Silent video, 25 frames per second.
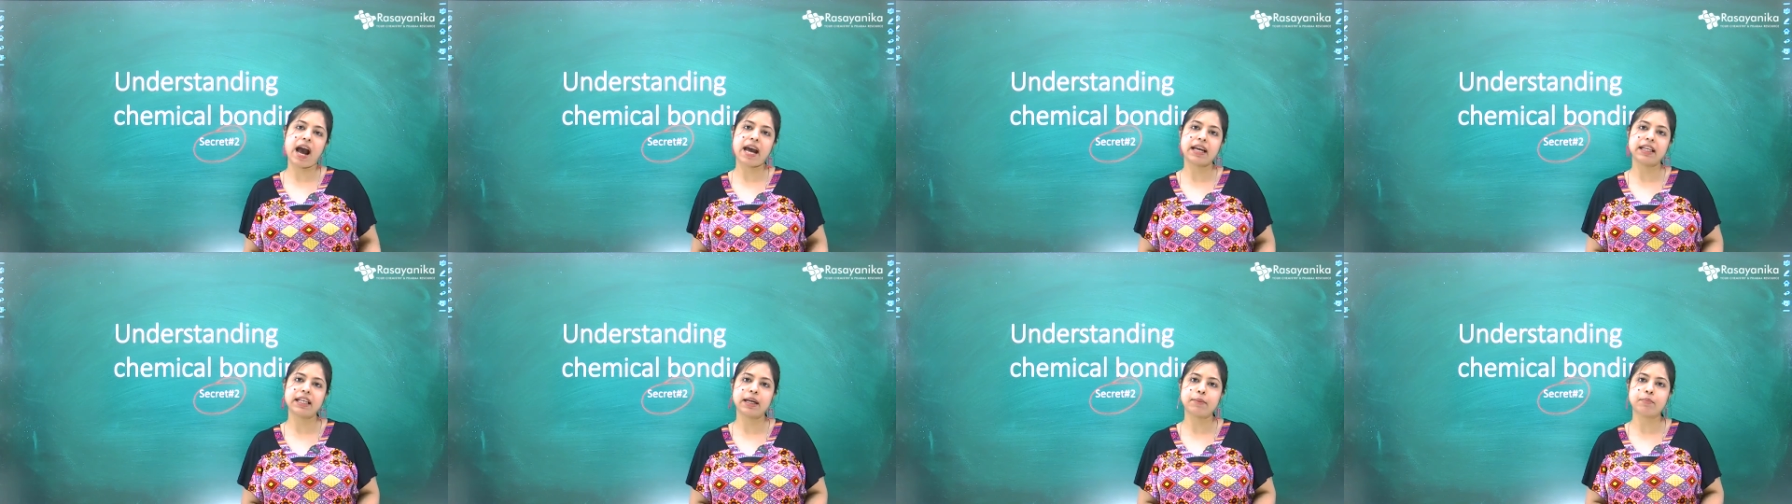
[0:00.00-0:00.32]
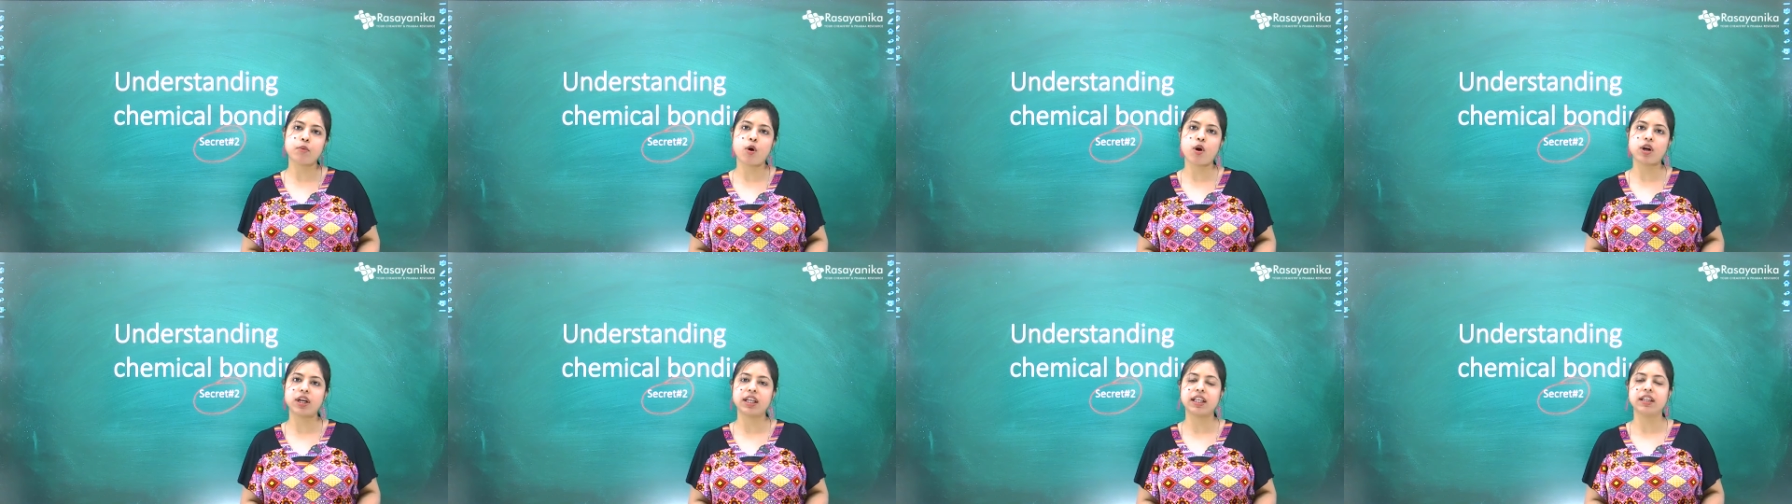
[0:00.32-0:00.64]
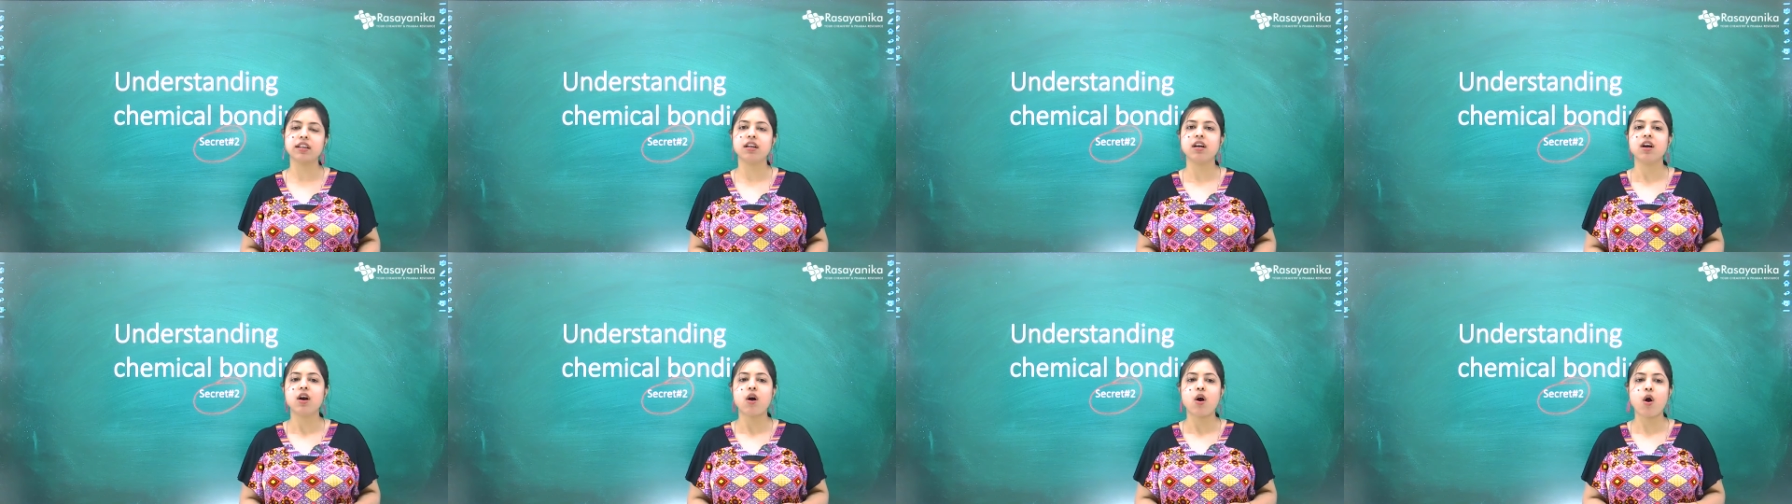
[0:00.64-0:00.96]
ionic
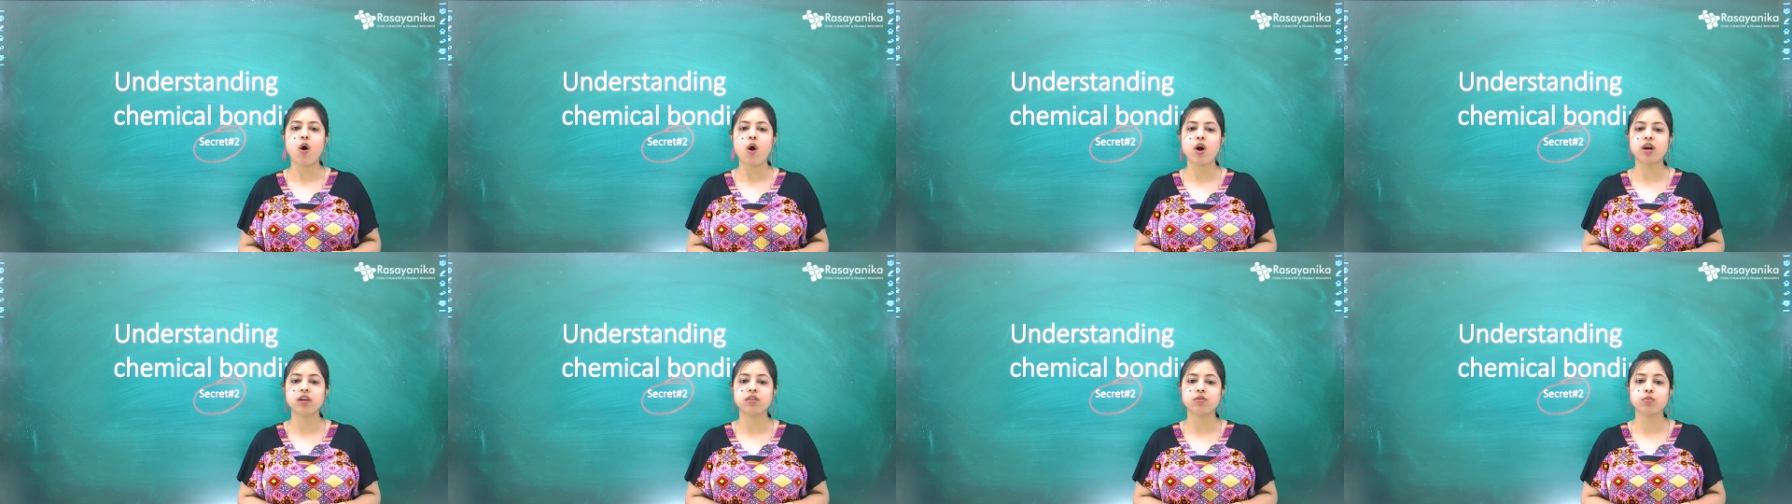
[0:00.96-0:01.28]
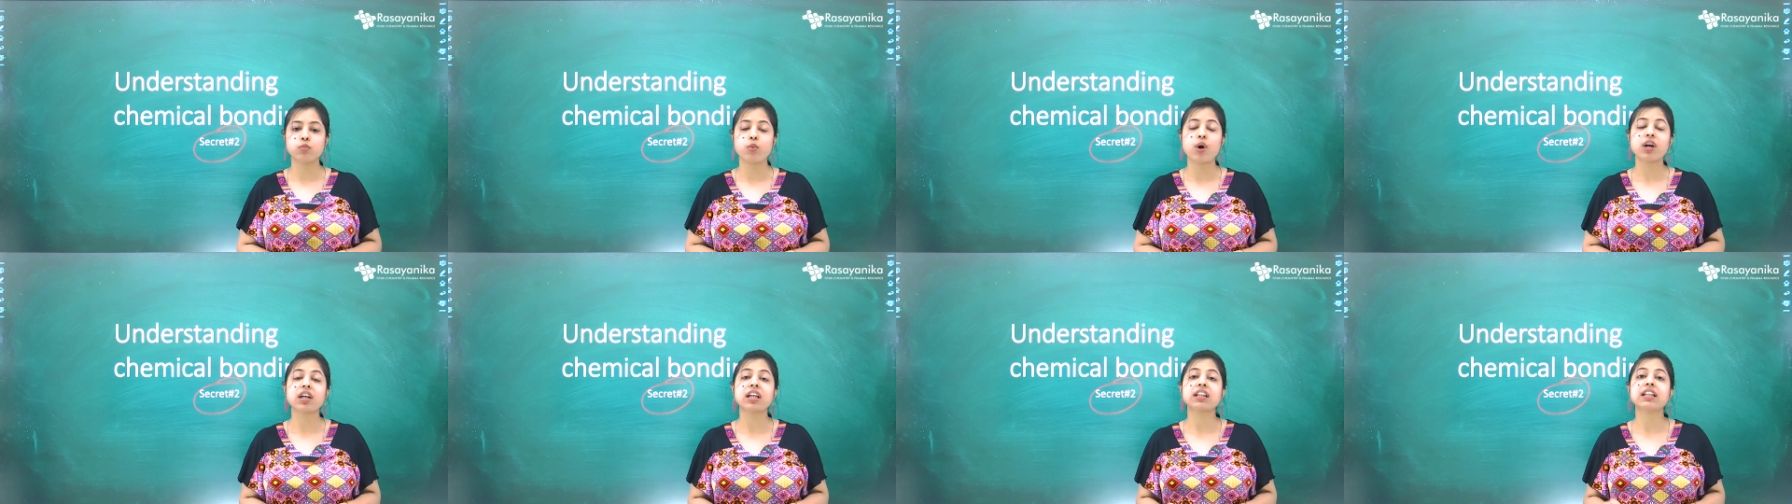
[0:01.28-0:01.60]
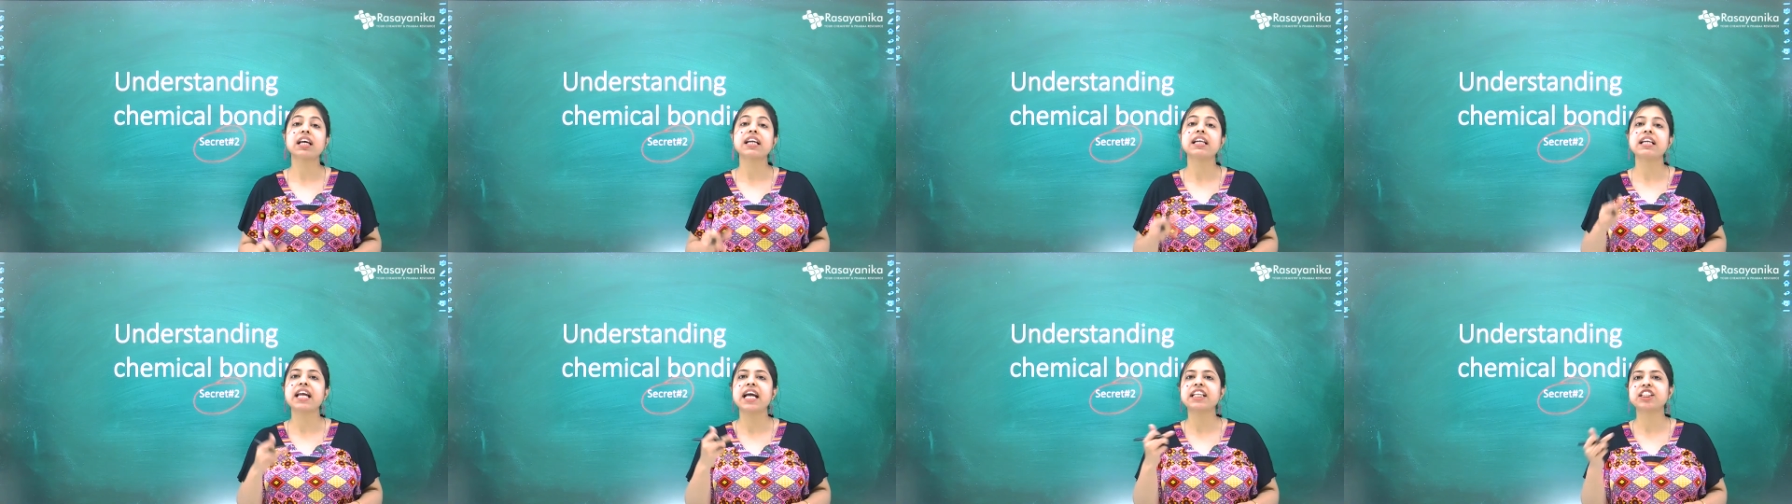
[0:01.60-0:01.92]
bonding or what are
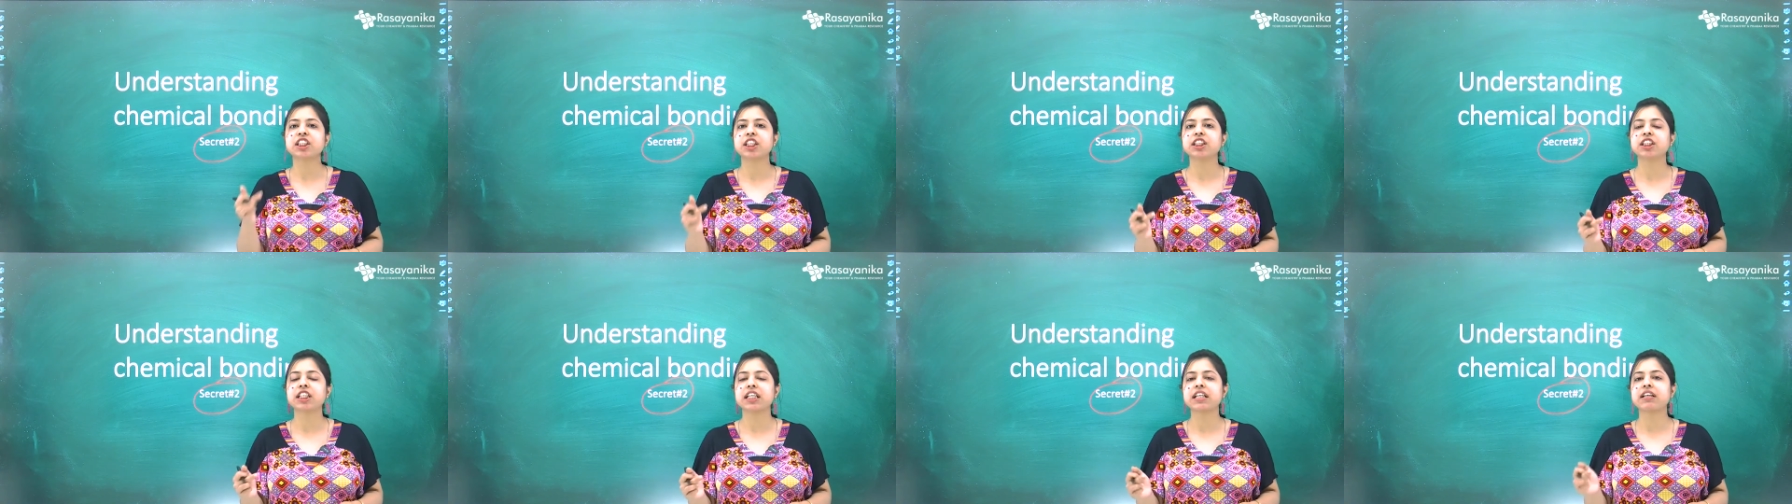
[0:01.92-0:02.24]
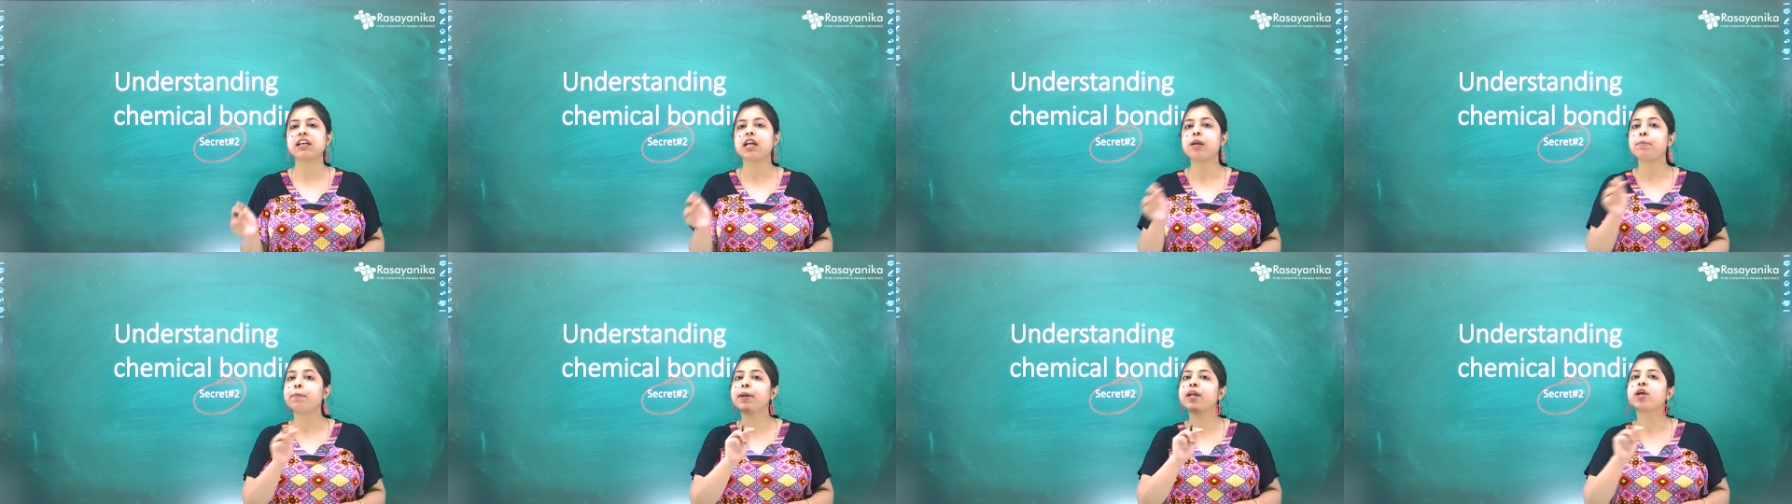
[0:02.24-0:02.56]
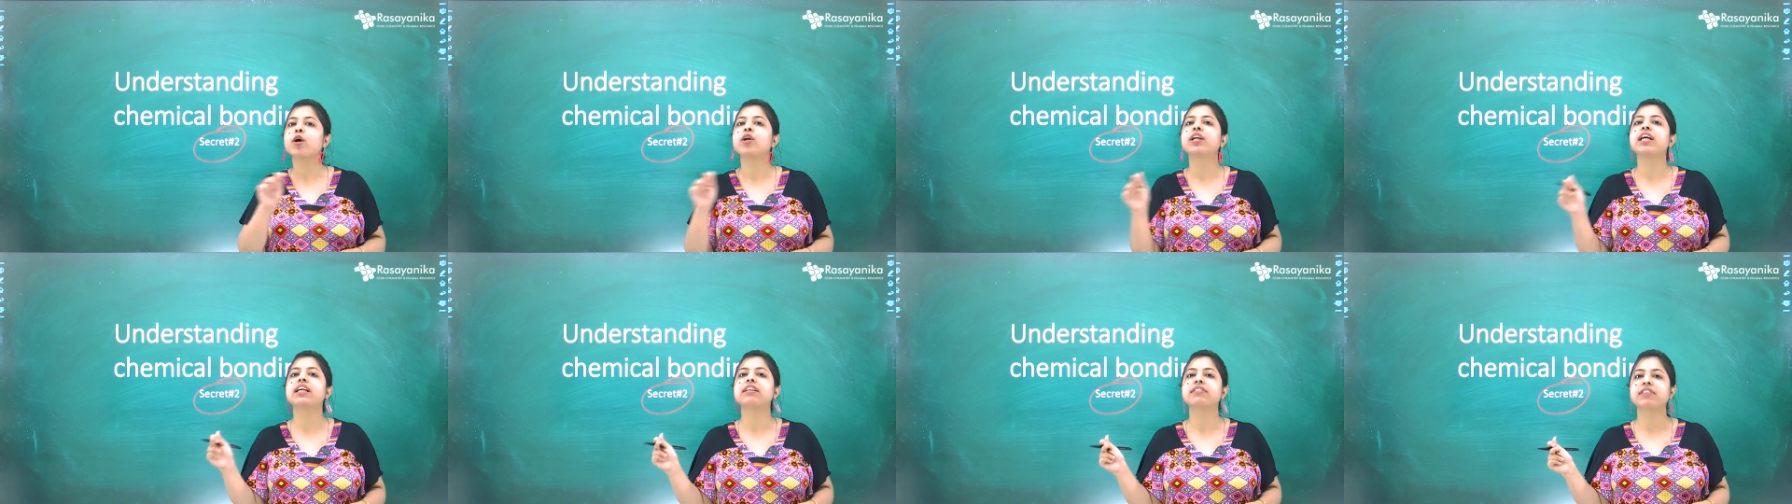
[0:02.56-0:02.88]
the nature general
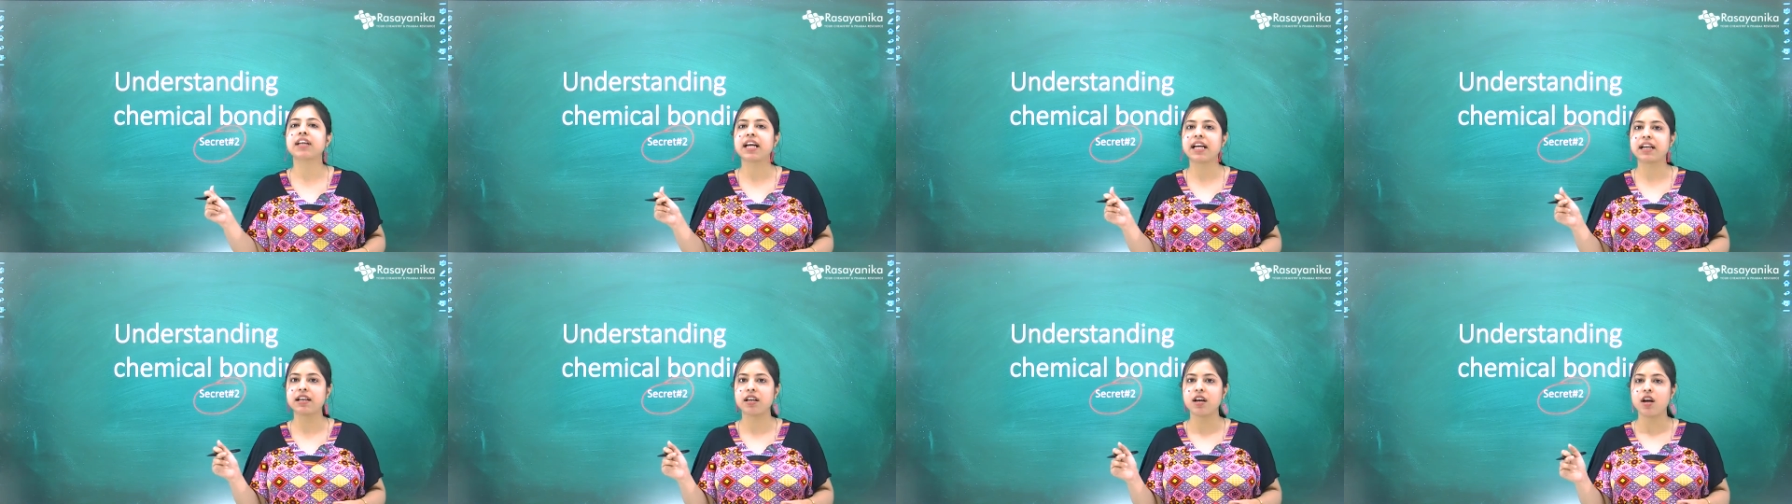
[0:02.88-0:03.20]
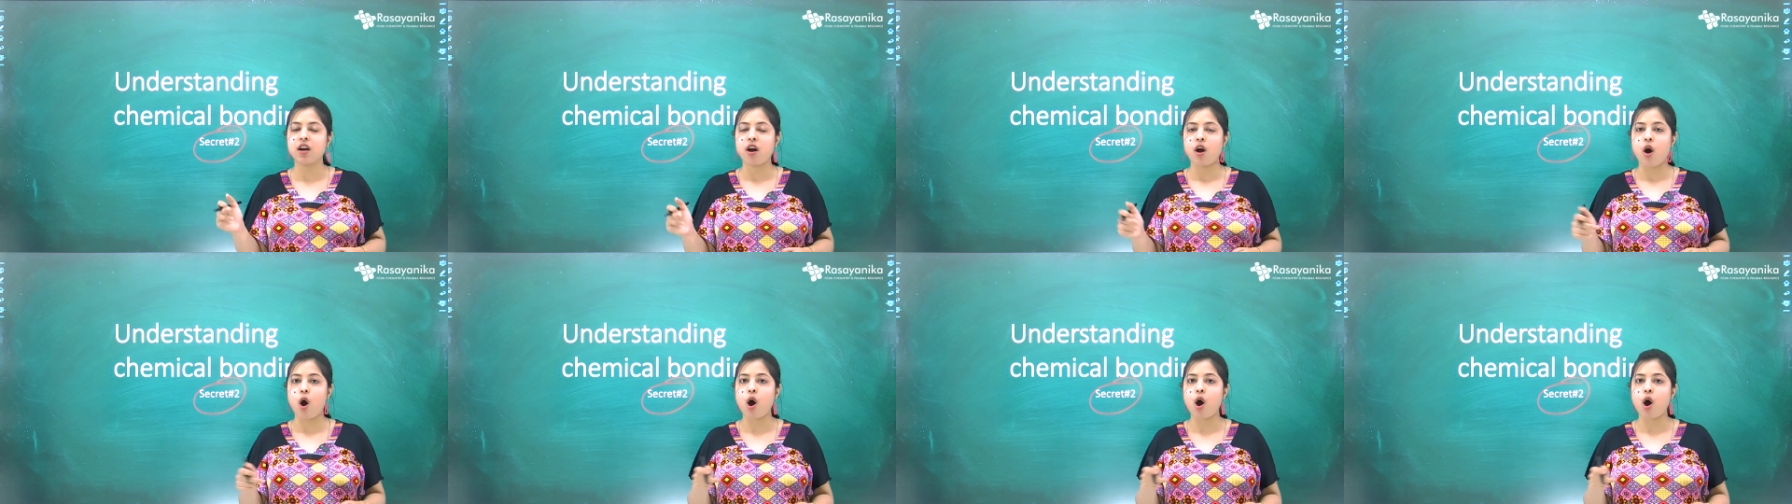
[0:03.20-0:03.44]
periodic trend